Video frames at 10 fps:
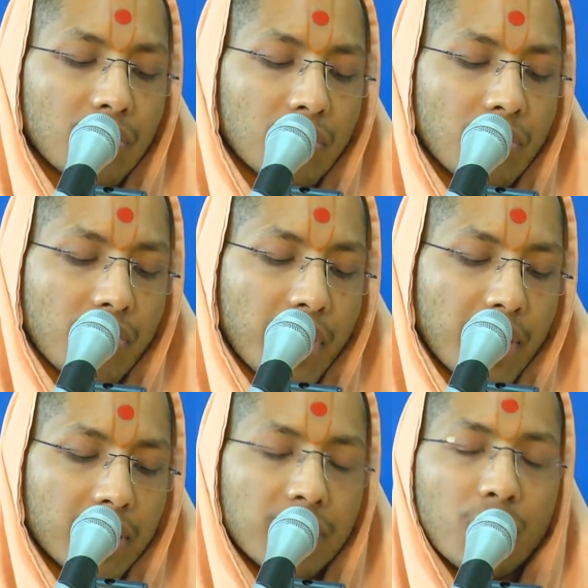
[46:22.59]
go
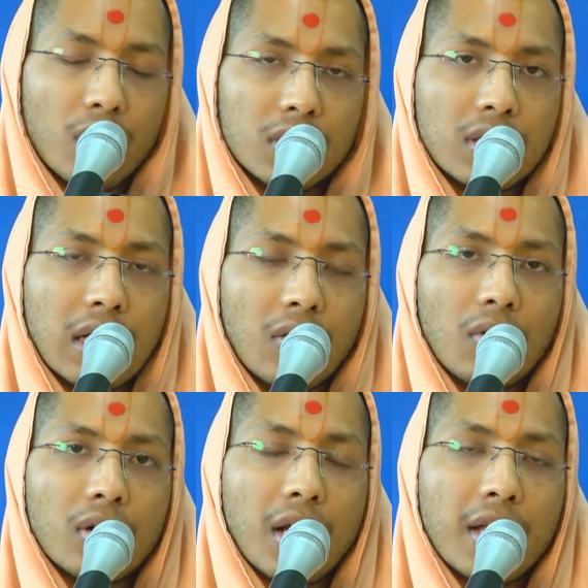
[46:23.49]
there in Vartal
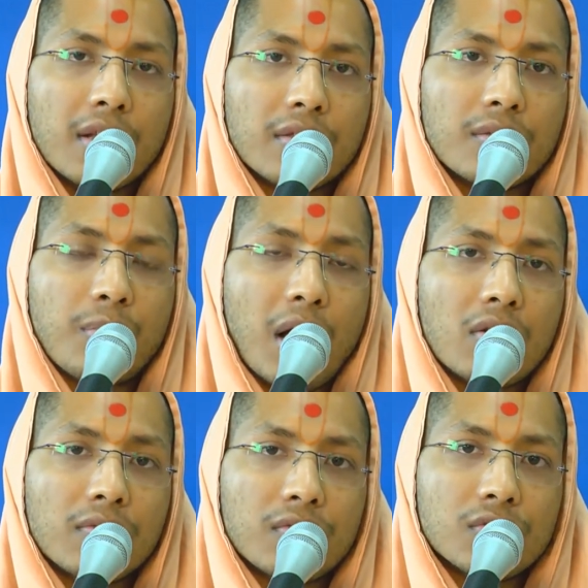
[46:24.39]
or any other part
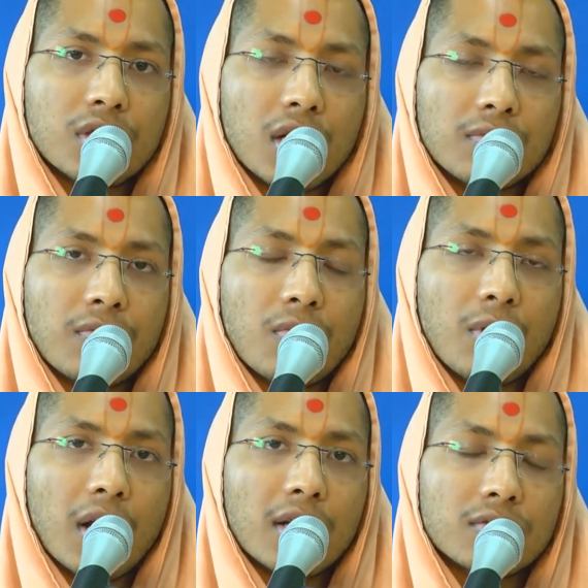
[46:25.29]
of Gujarat for Maharaj.